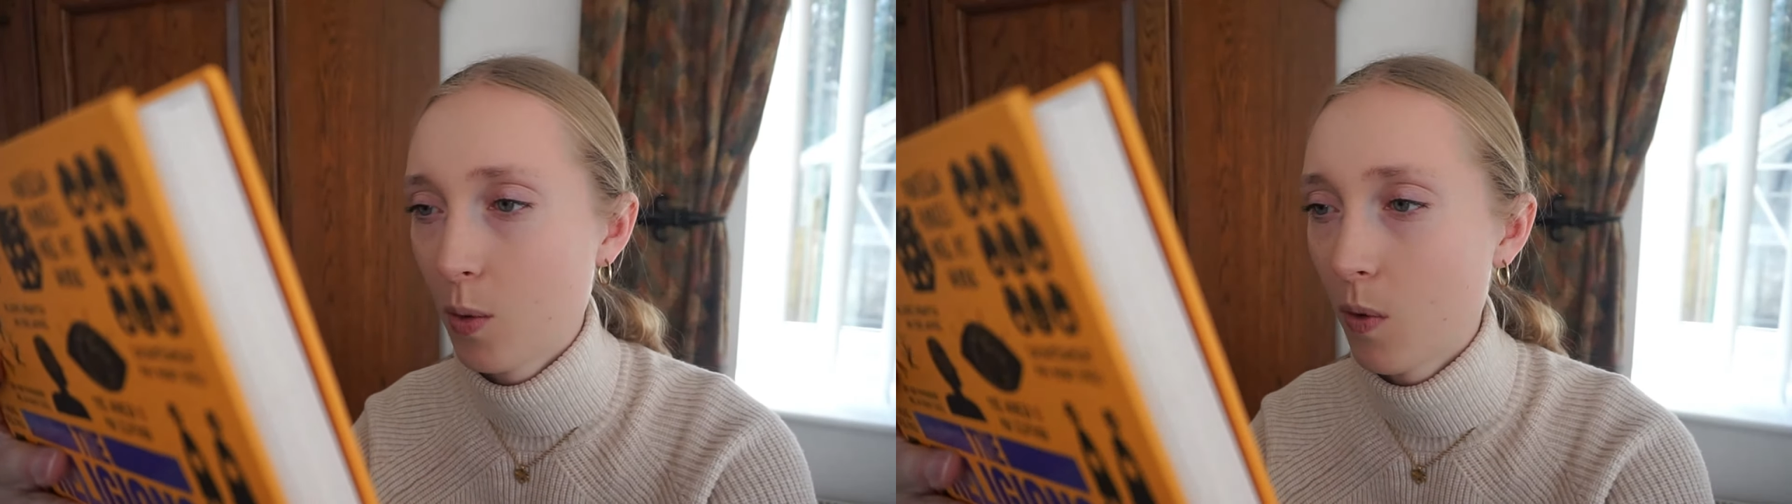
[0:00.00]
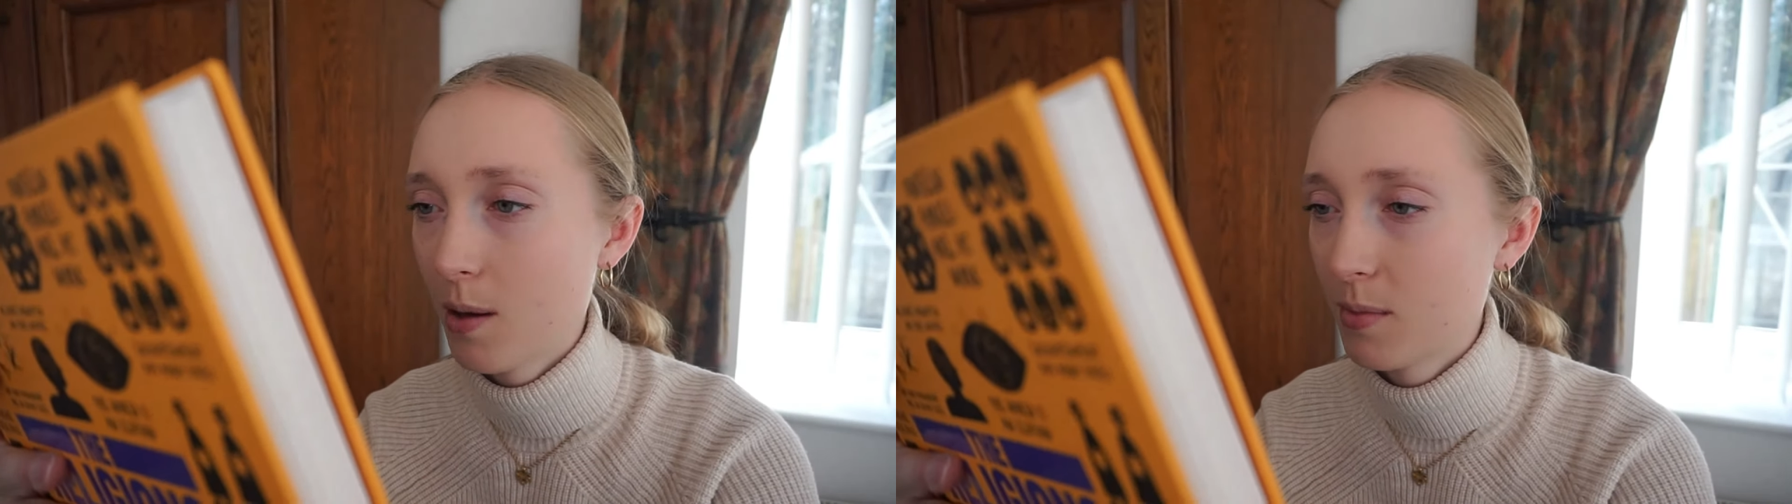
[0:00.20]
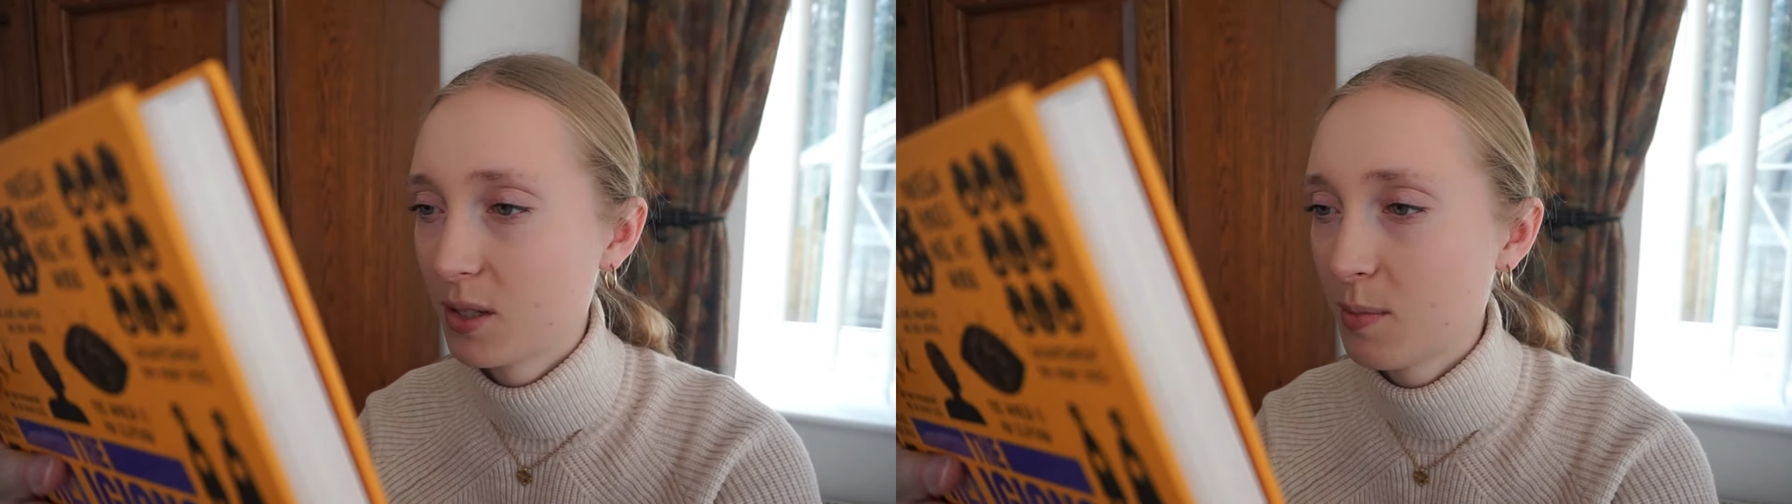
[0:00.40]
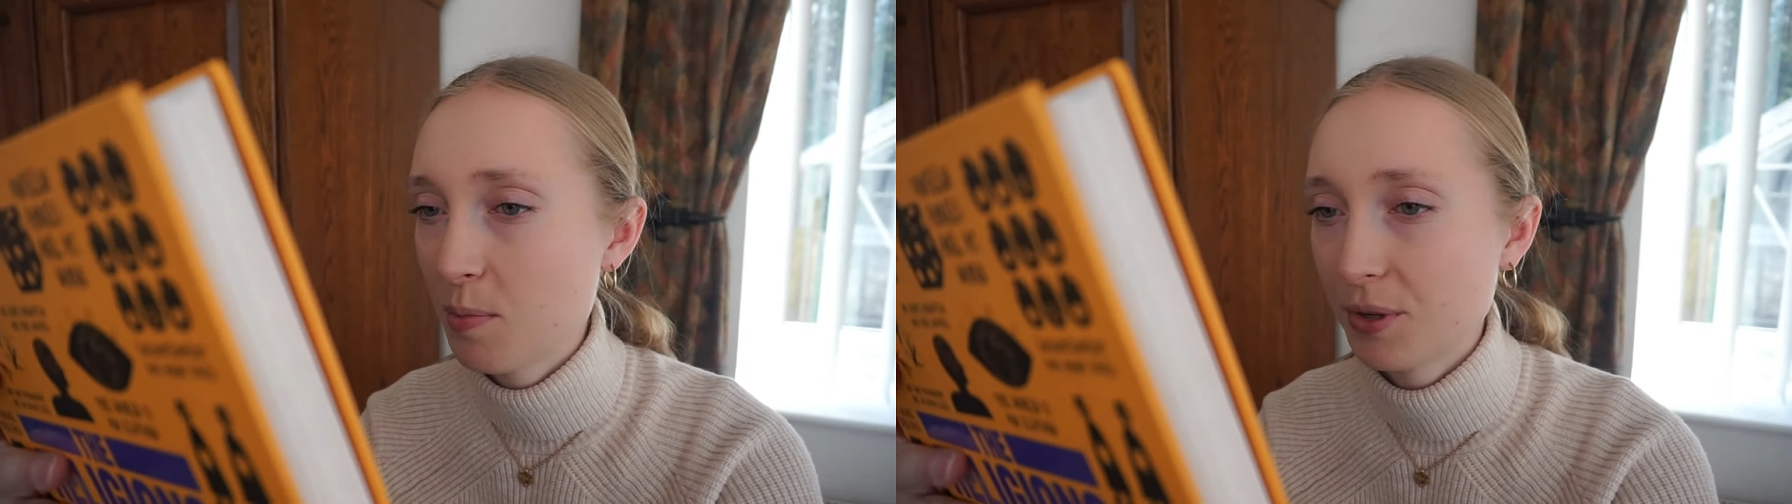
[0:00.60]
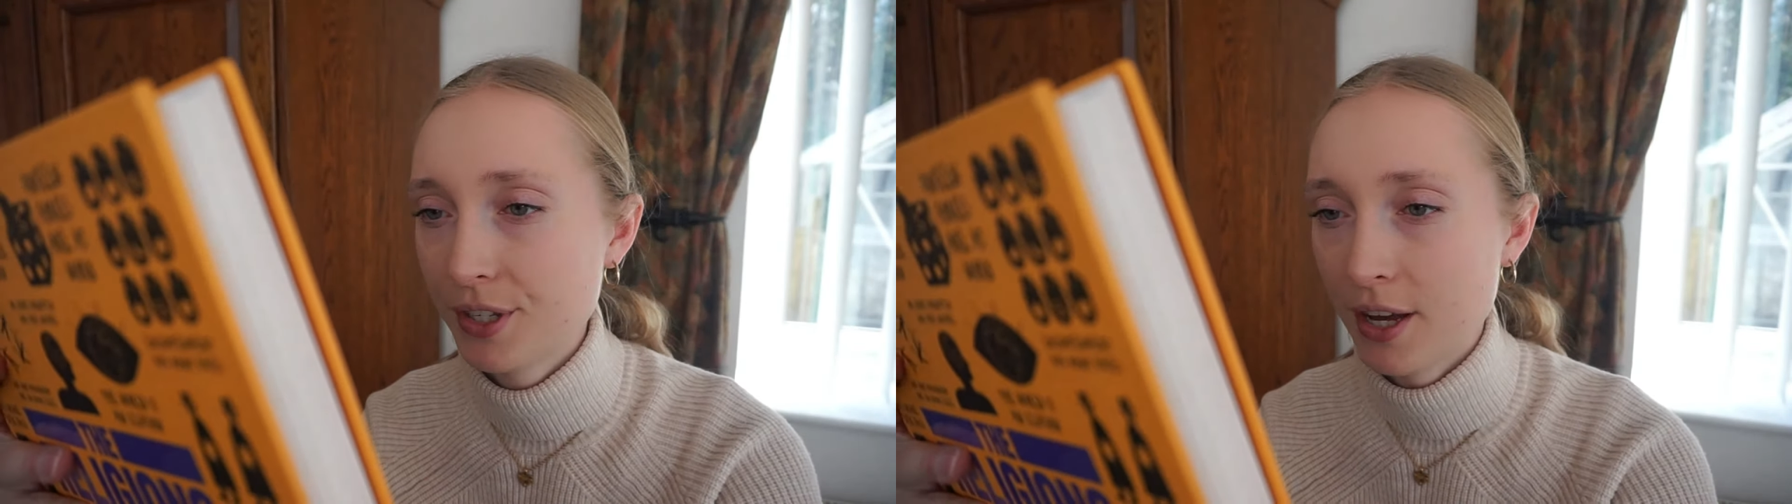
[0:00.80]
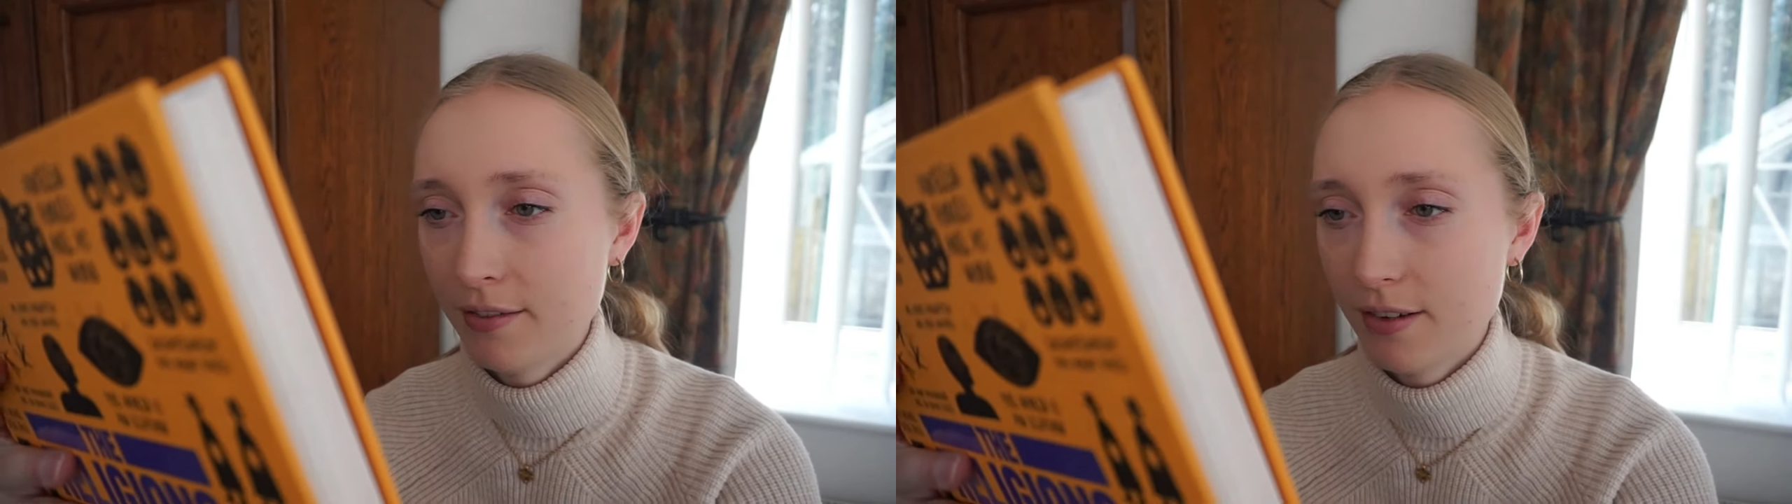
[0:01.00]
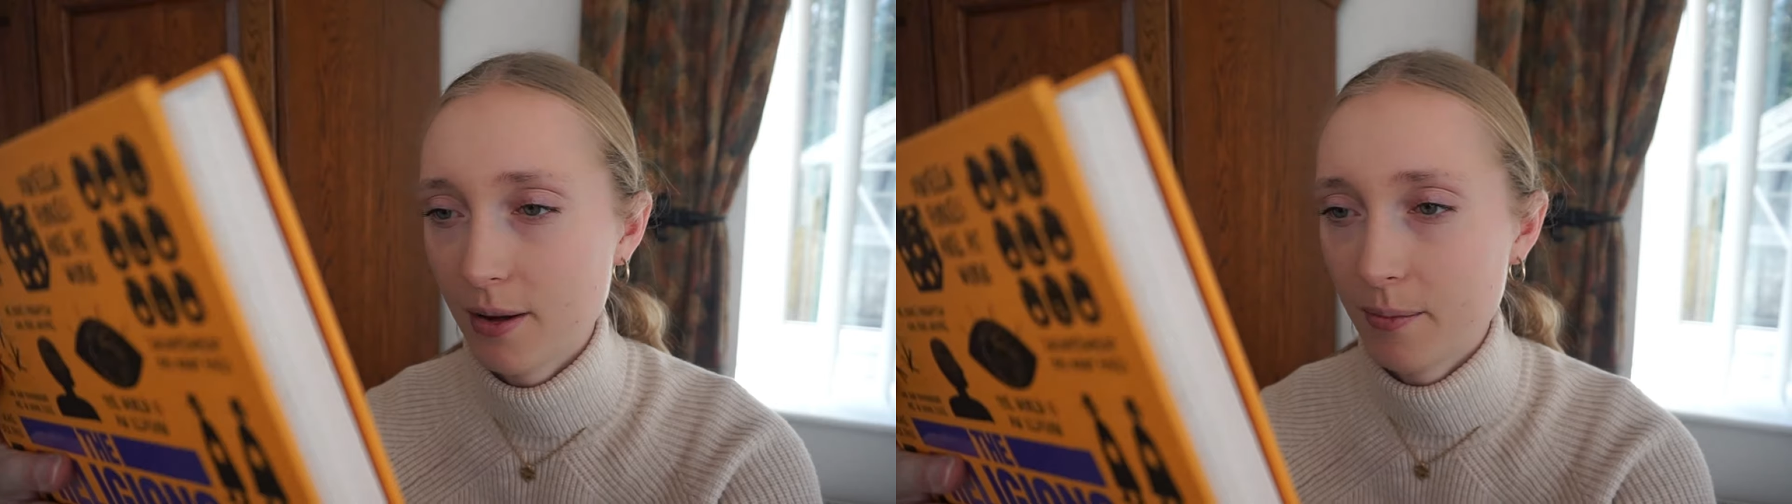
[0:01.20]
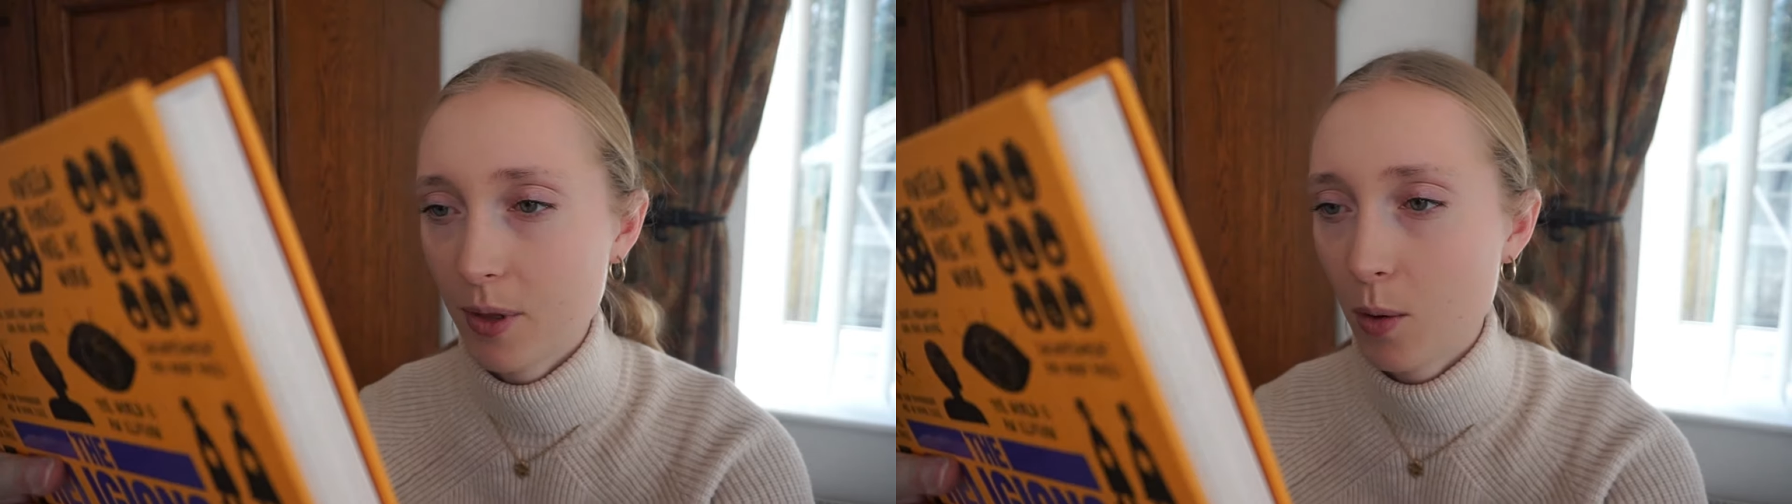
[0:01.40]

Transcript: Why must people suffer?